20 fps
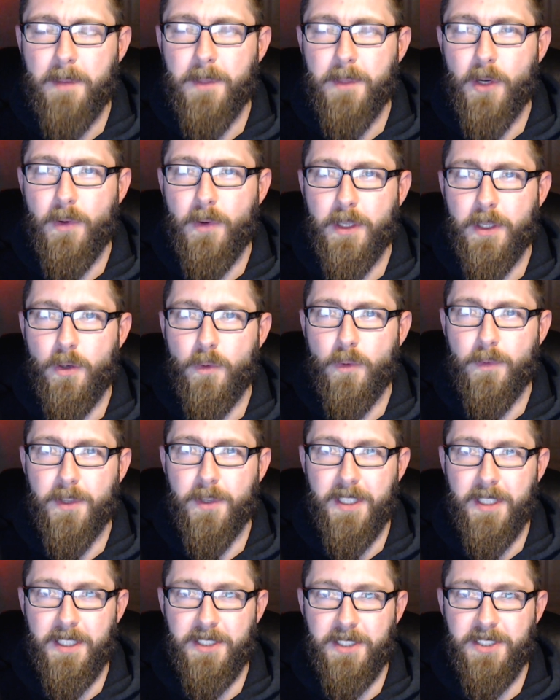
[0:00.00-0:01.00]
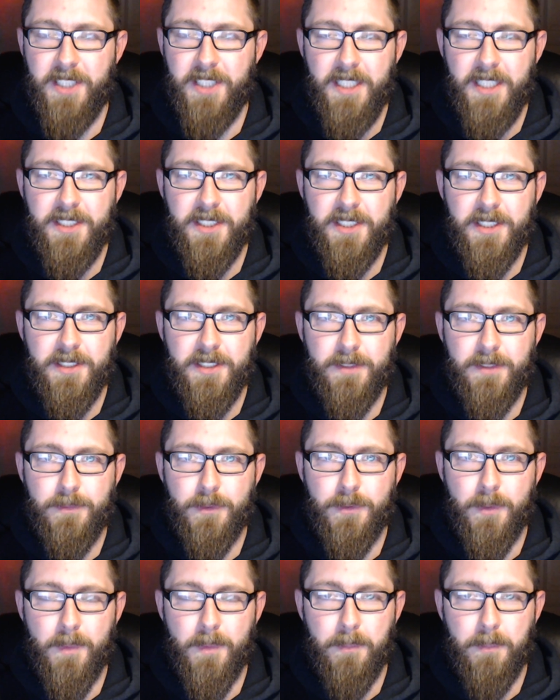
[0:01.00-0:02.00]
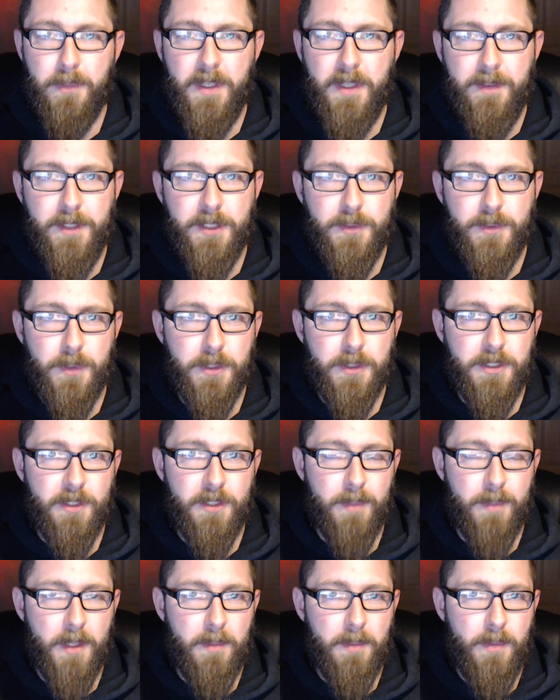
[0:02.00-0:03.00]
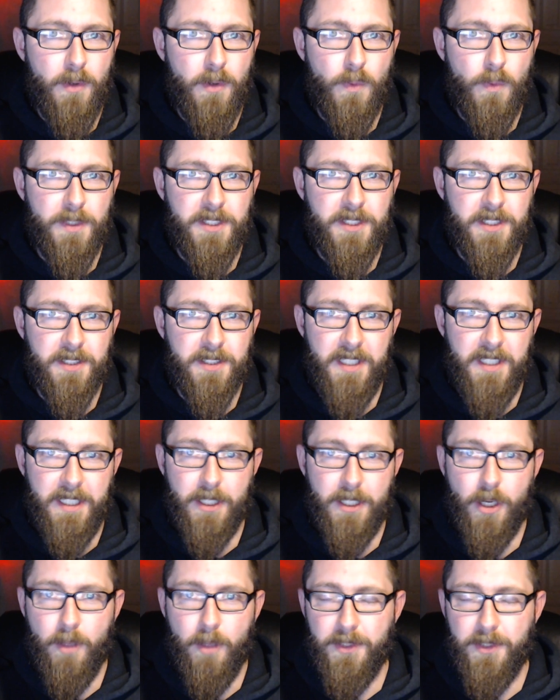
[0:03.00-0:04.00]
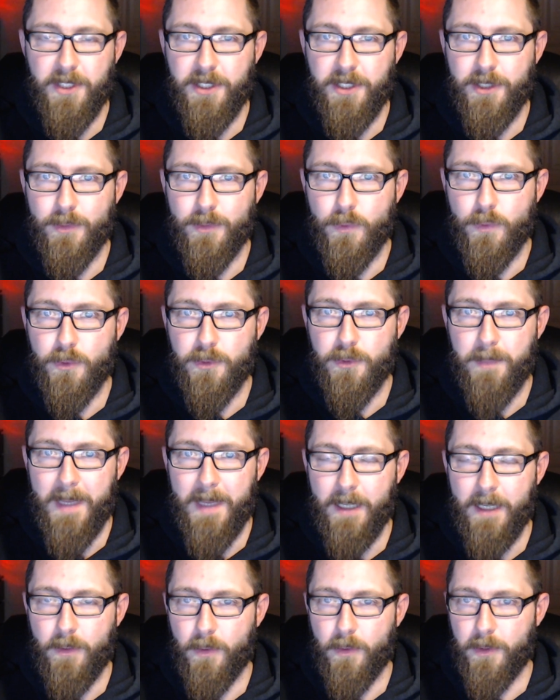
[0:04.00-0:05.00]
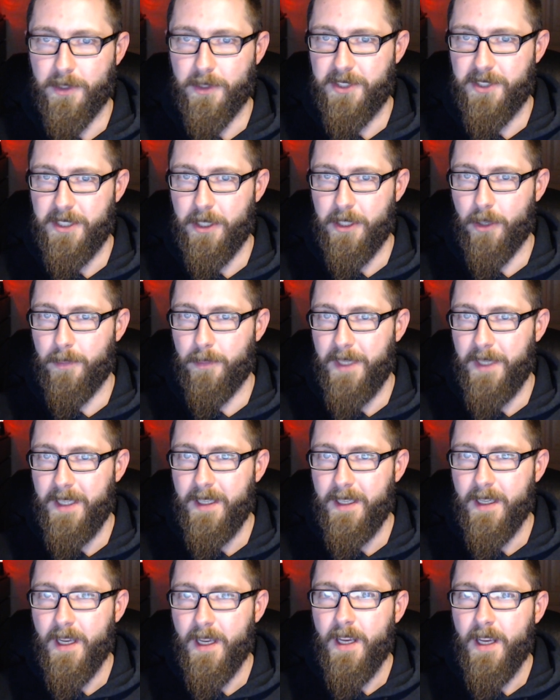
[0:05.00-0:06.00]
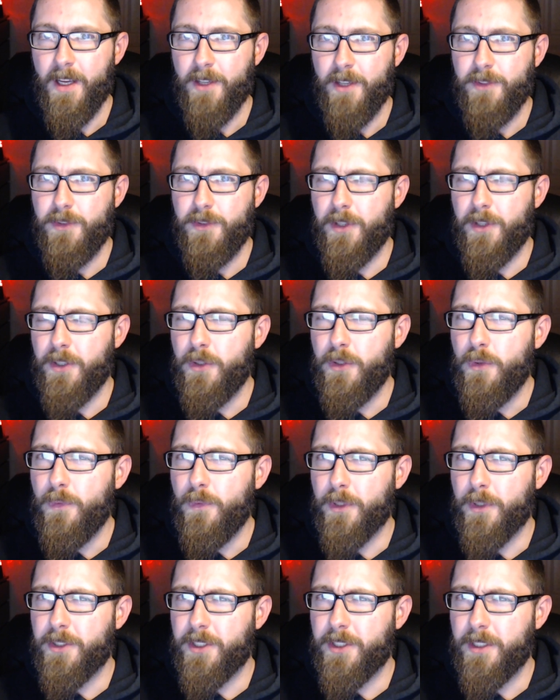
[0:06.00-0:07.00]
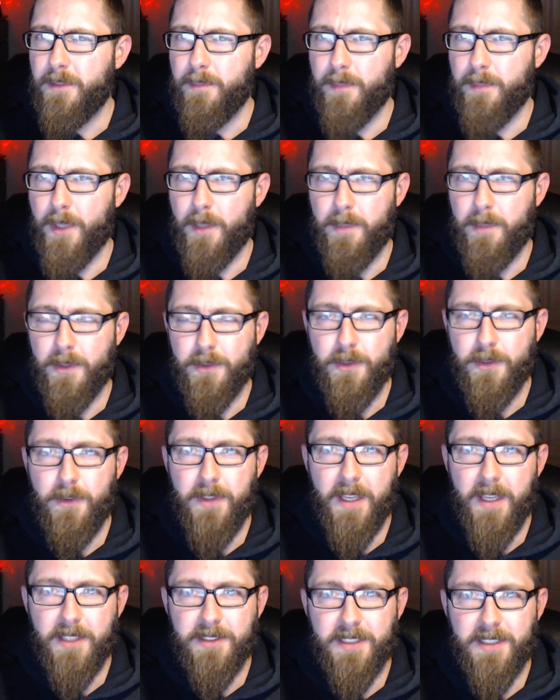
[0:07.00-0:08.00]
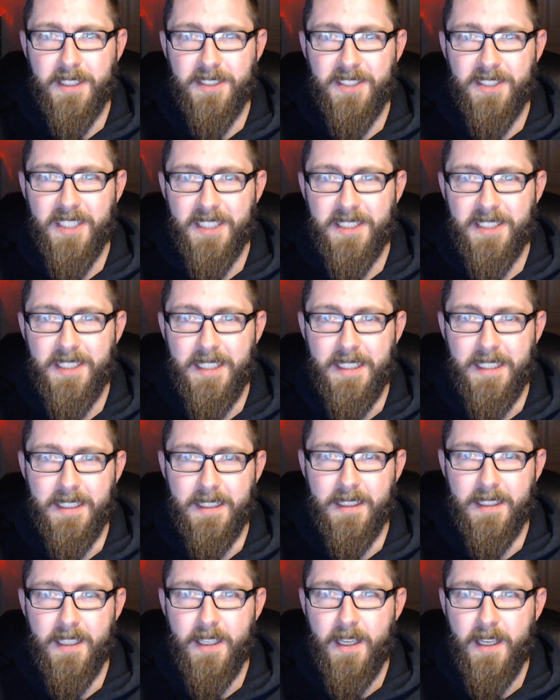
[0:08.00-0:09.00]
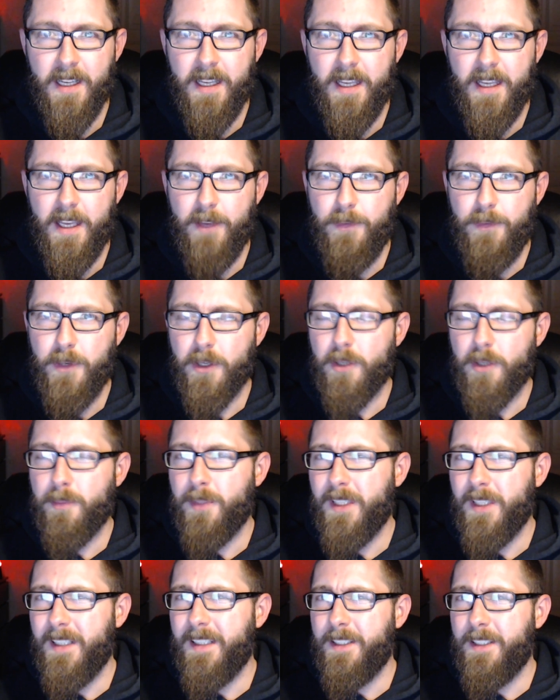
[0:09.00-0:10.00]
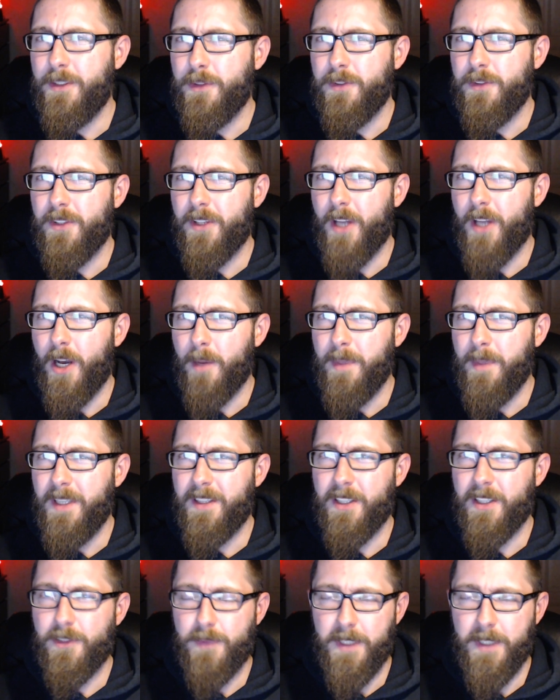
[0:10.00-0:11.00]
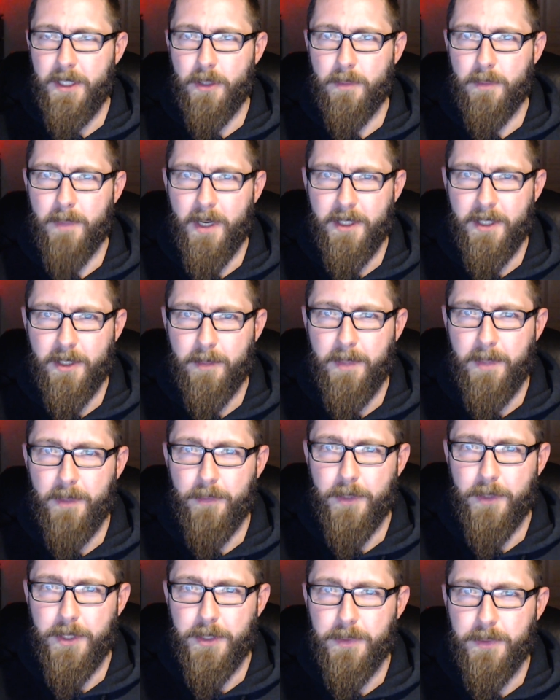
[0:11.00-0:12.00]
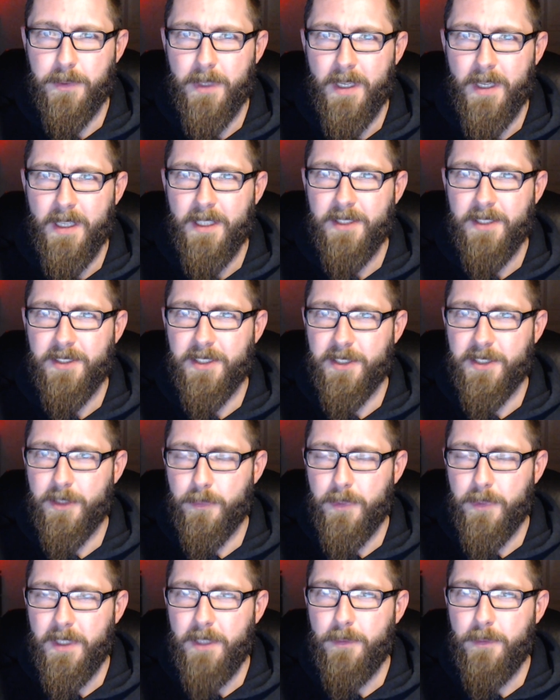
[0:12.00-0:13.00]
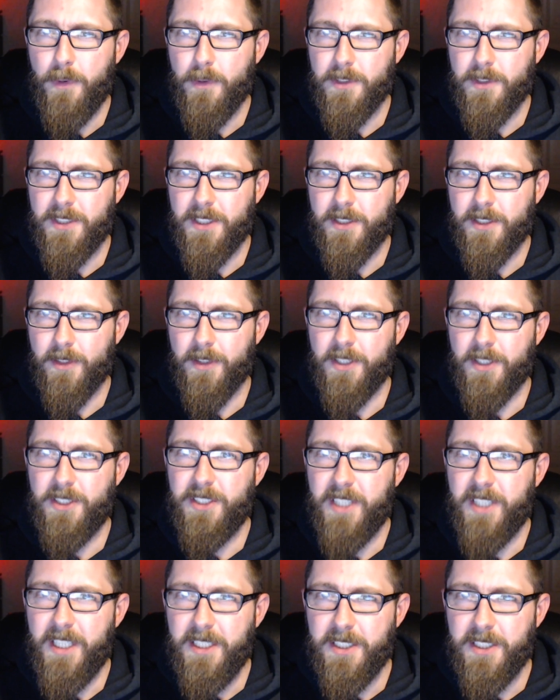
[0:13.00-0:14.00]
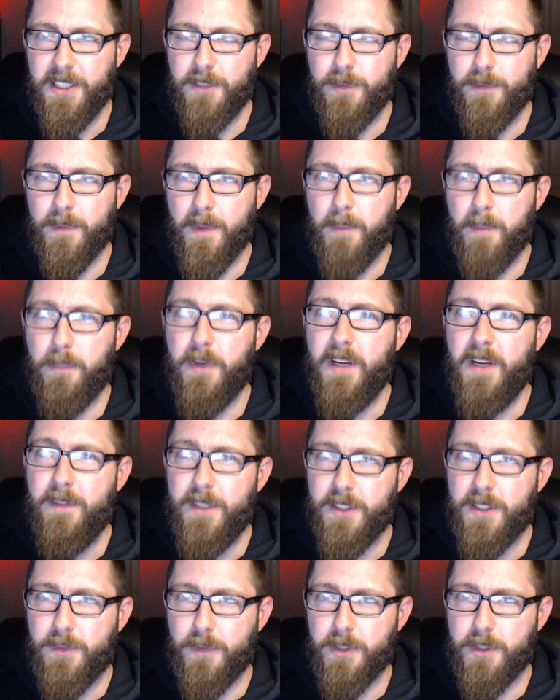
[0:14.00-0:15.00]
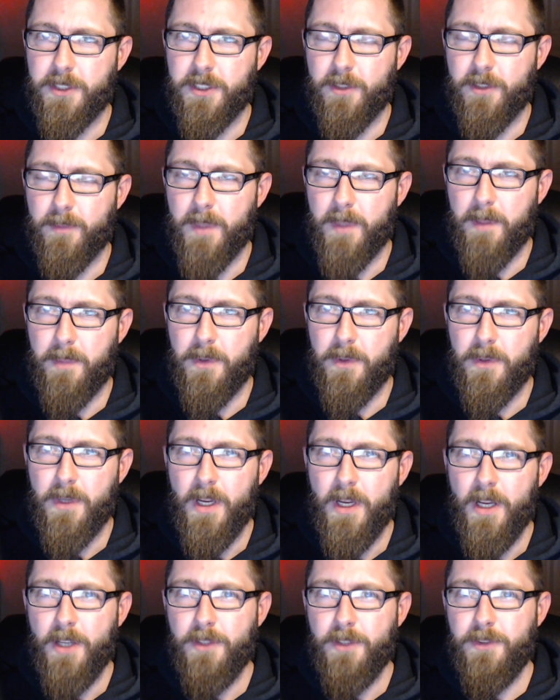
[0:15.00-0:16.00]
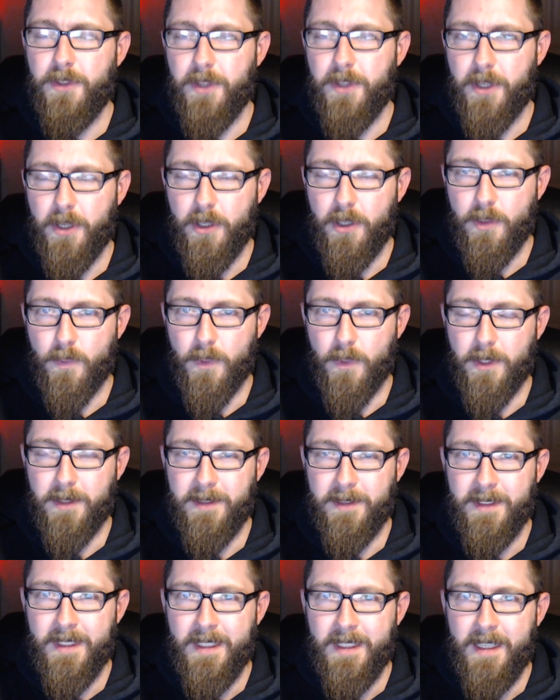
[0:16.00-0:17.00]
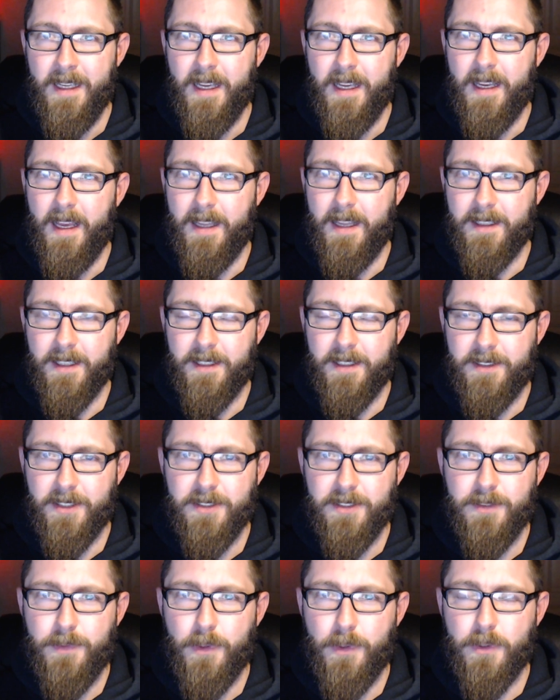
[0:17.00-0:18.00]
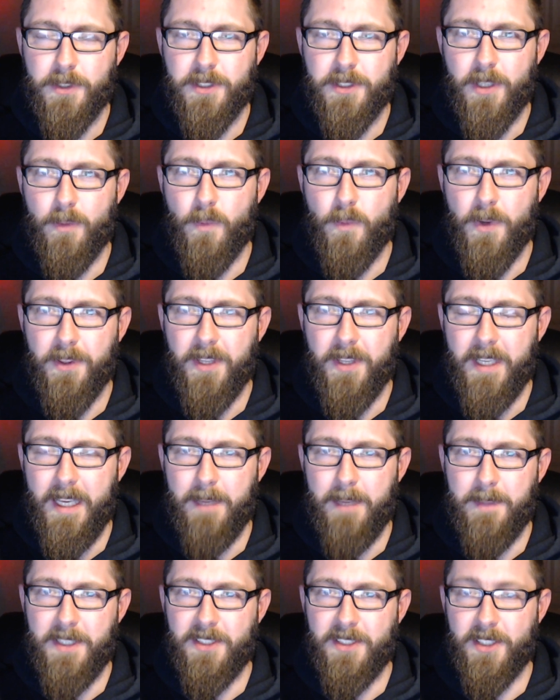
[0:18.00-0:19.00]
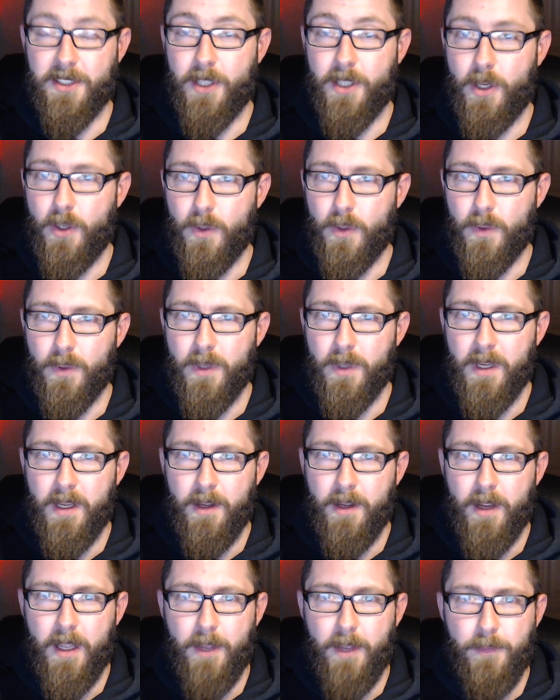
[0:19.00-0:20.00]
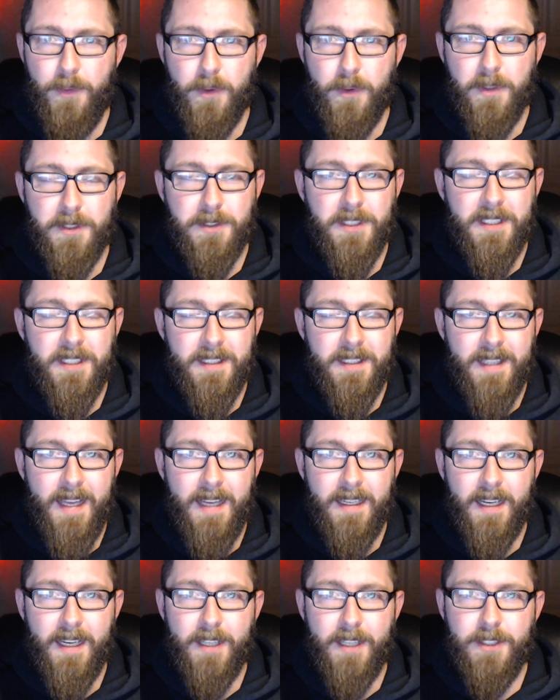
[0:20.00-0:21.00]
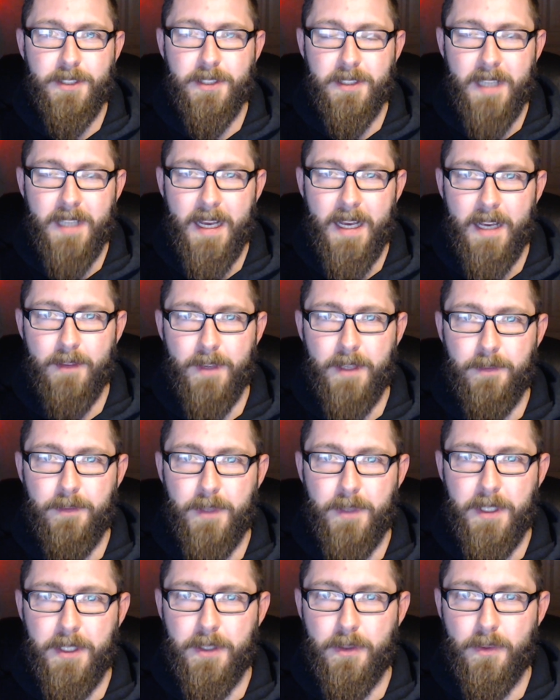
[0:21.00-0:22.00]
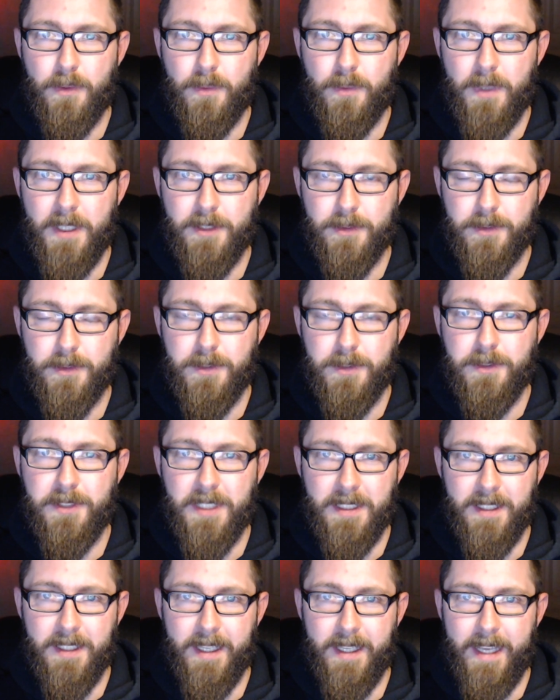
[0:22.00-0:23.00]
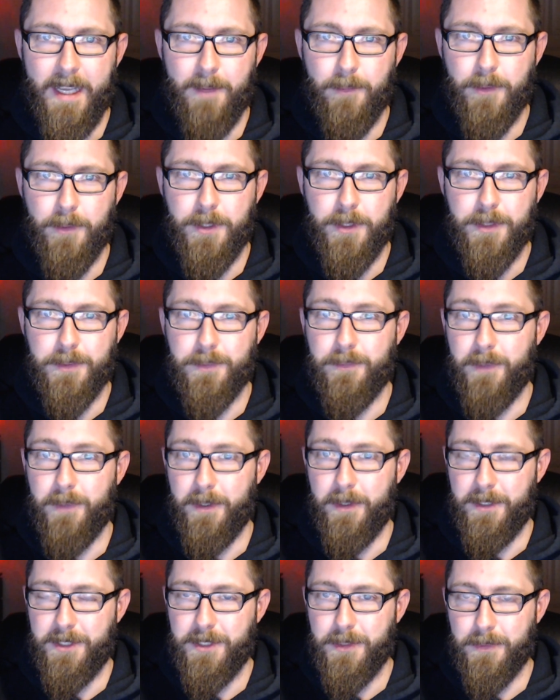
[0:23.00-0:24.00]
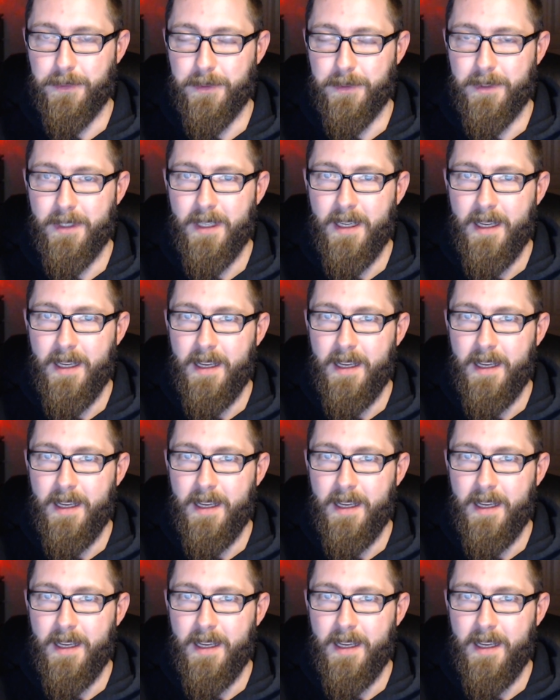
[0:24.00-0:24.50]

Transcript: I'm going over the changes from the previous version of Blood Bowl, which is the Competition Rules Pack, or CRP, to the new version, Blood Bowl 2016. If you're completely new to the hobby, this video might not be for you, since it really focuses on the changes from the previous version of Blood Bowl to the current one, and it doesn't focus on what the game is as a whole. If you're interested in that, I should have a video introducing the game for you very soon.